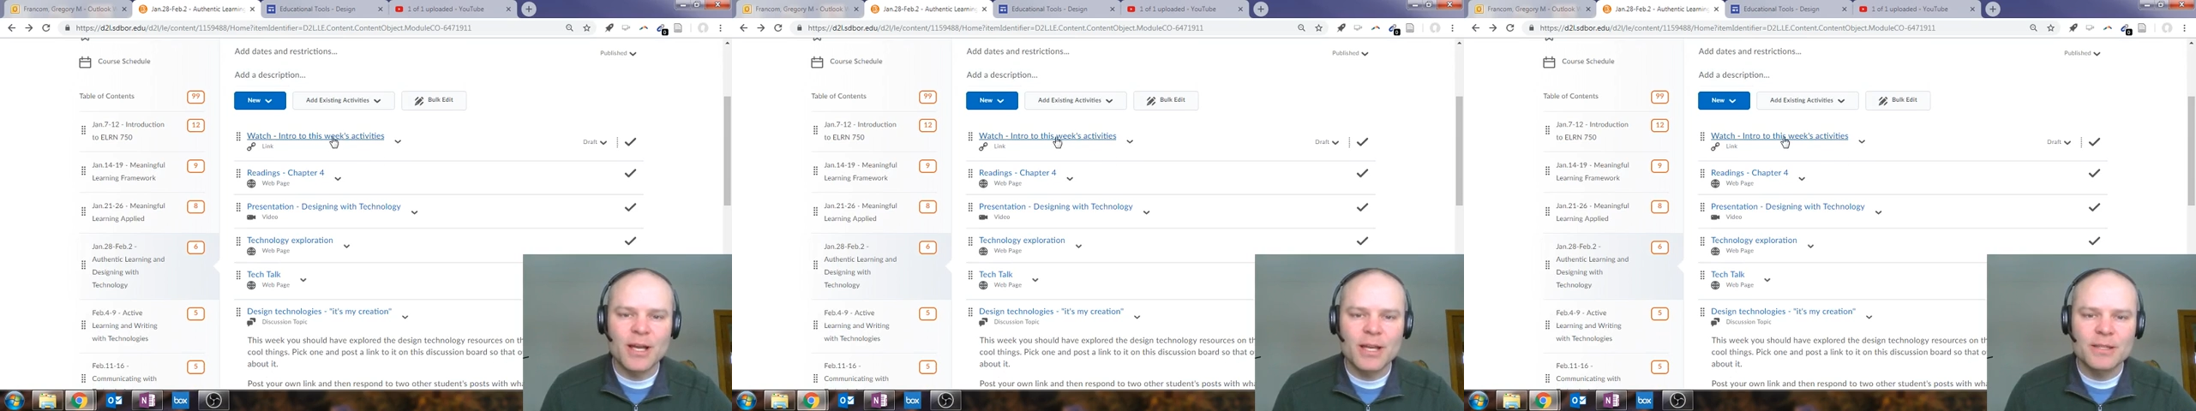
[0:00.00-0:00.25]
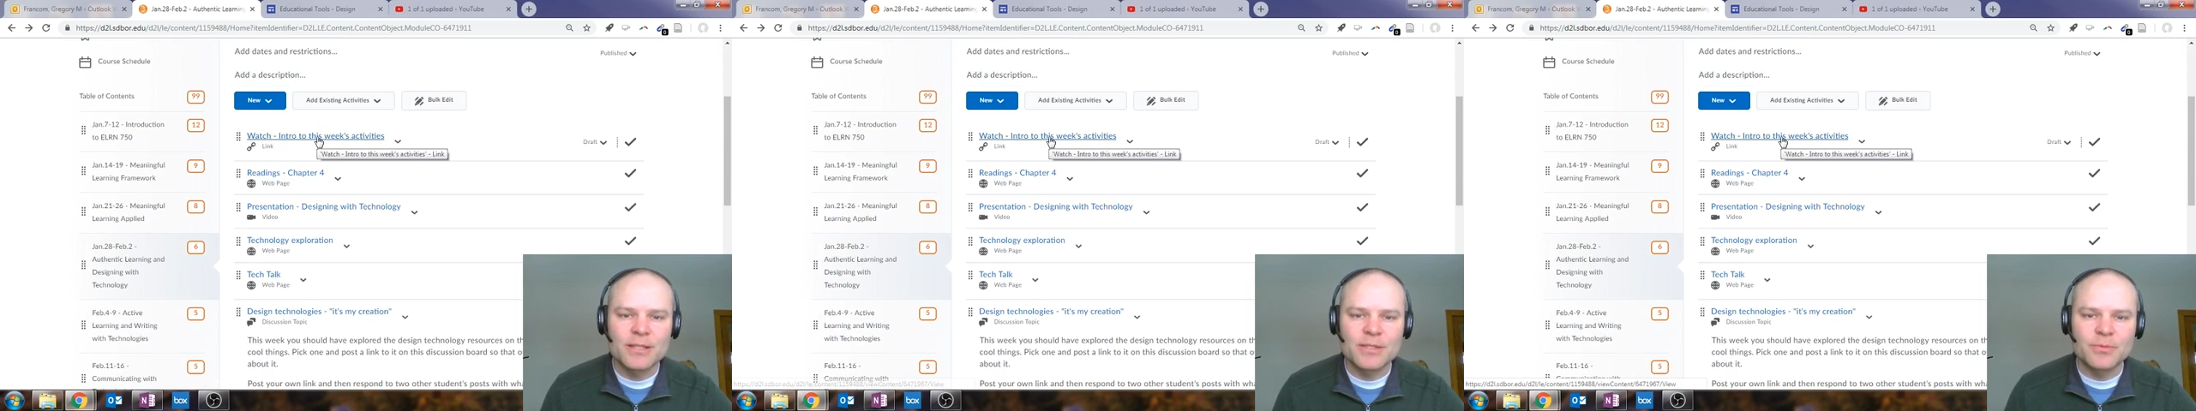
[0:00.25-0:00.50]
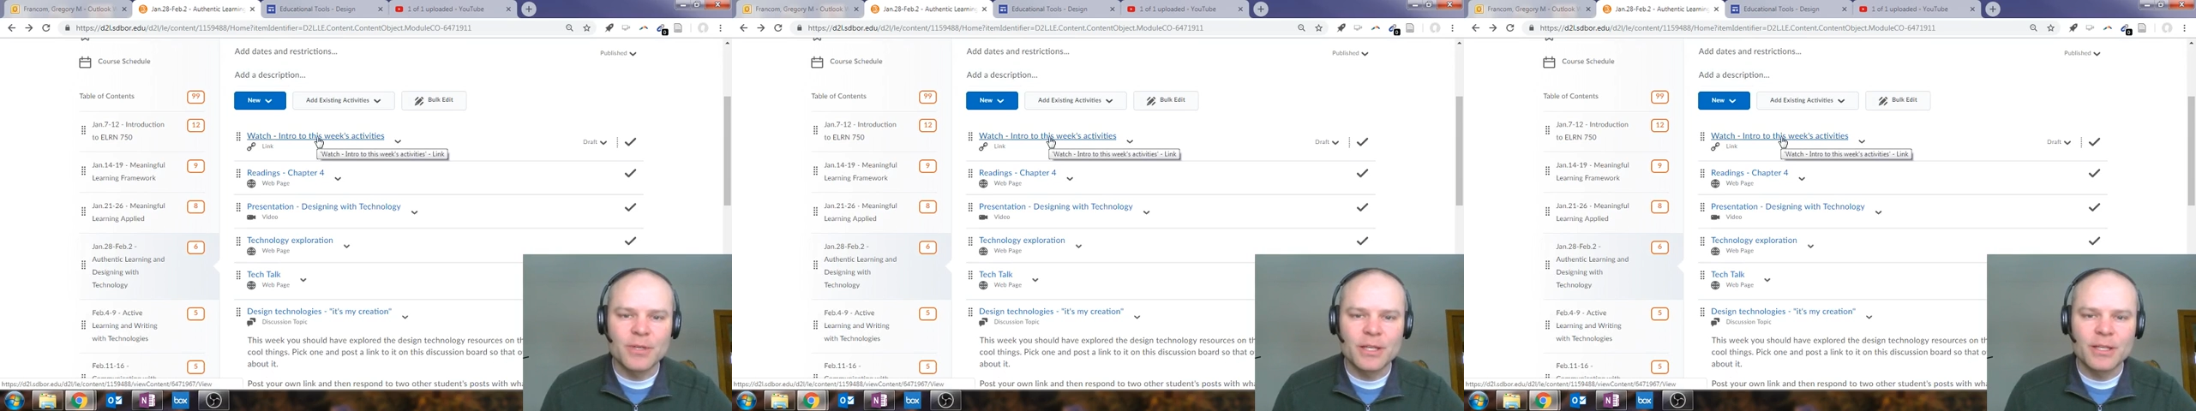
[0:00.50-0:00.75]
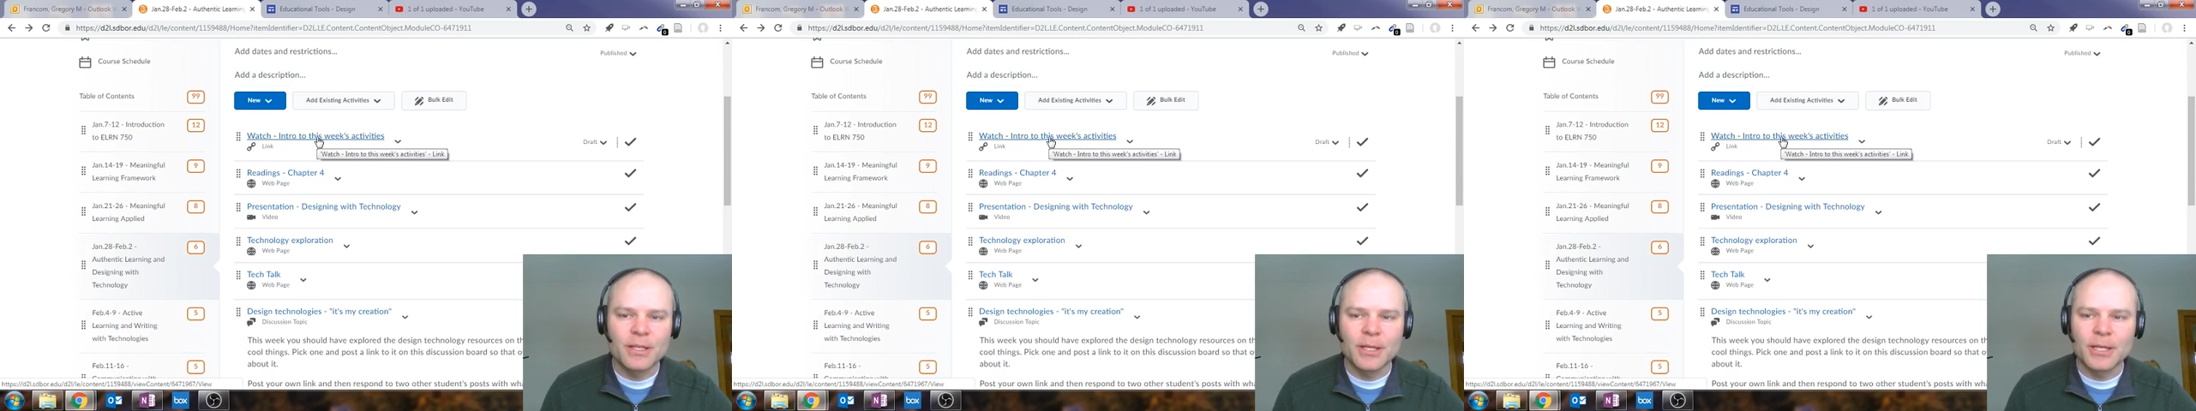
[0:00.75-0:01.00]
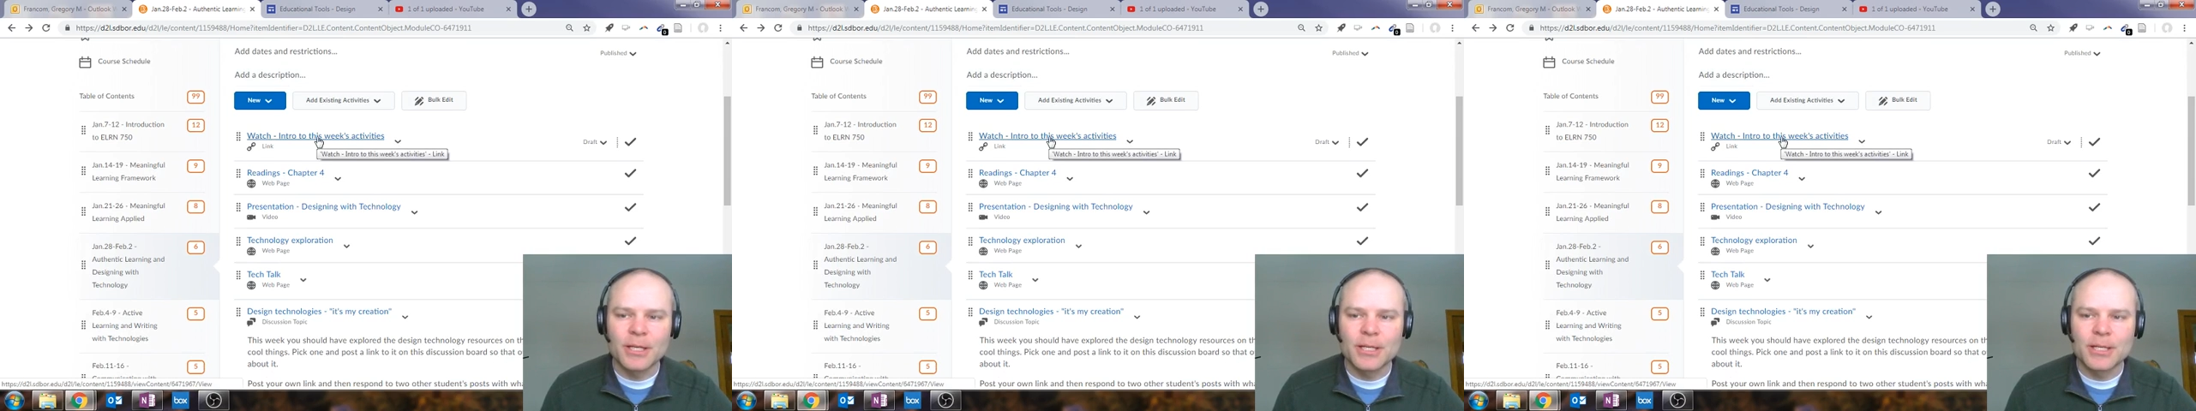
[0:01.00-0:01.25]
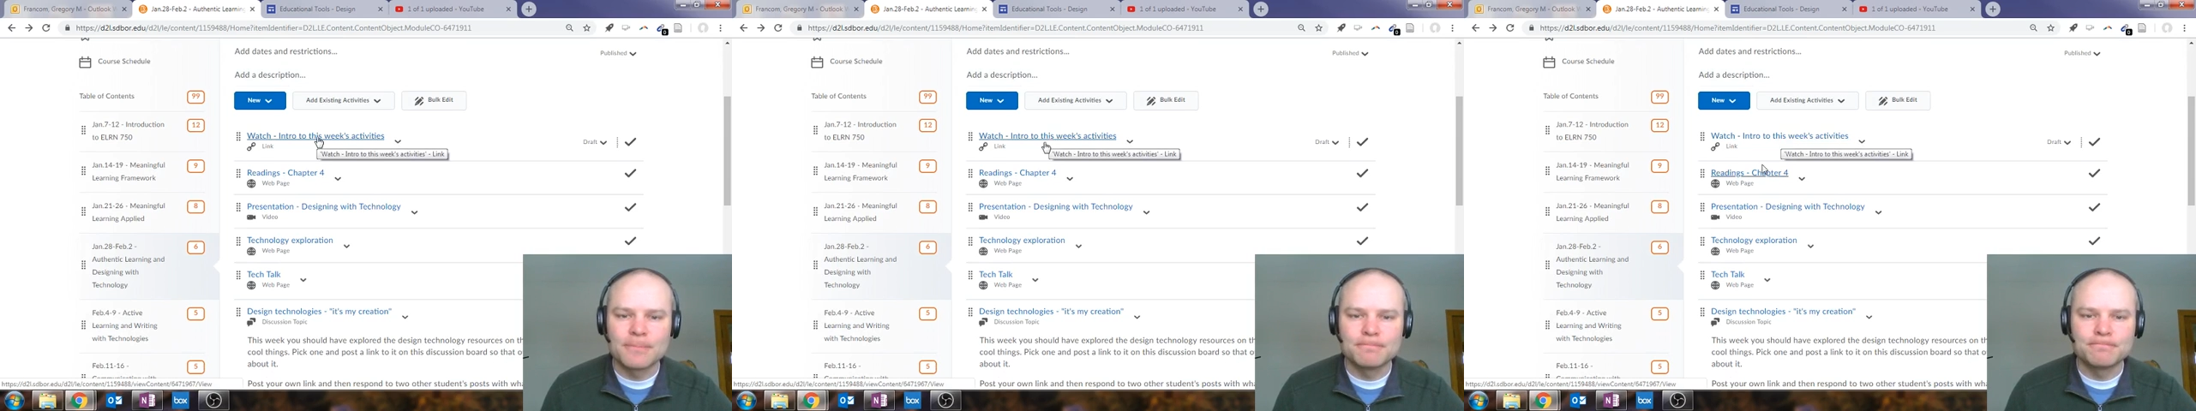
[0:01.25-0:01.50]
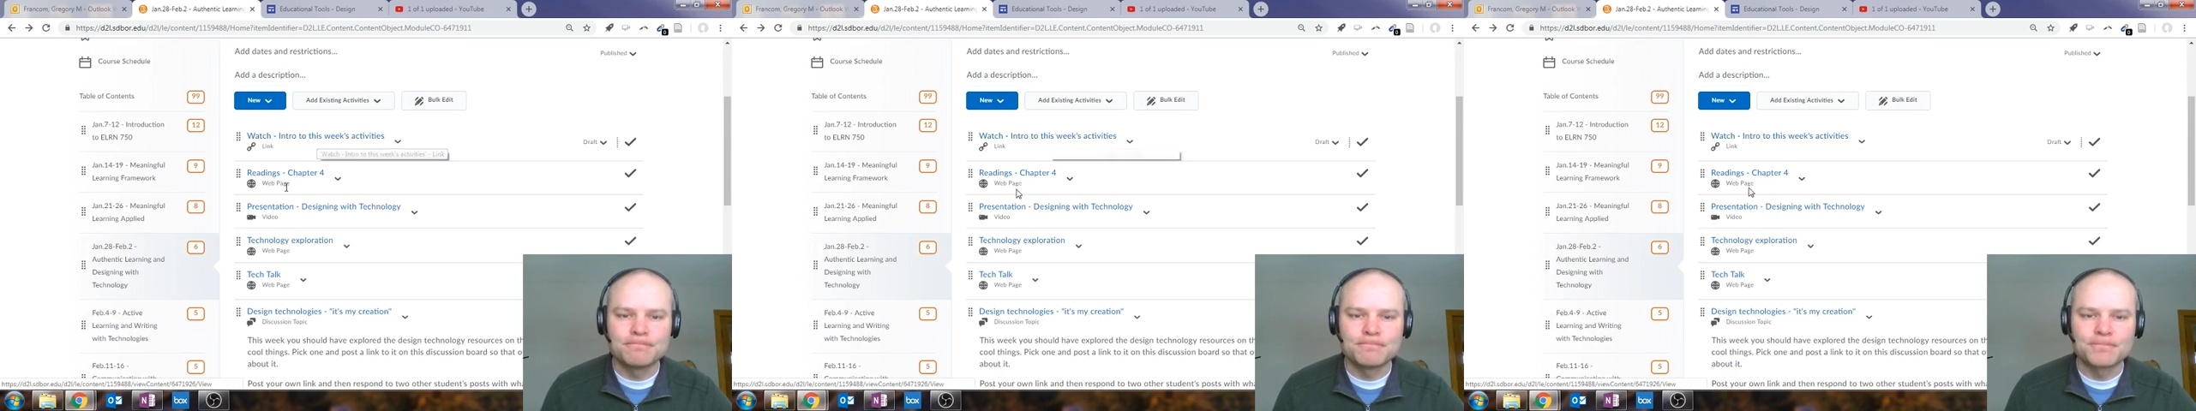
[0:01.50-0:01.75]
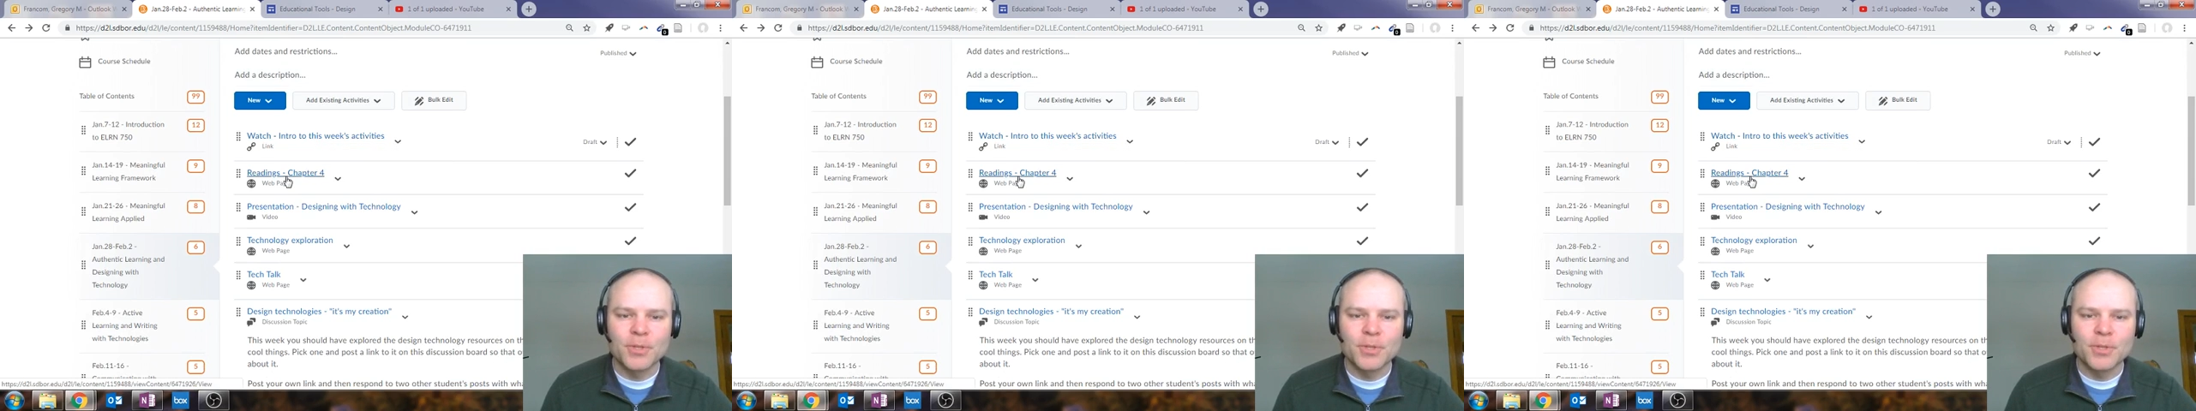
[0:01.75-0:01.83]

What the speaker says: on this week, you'll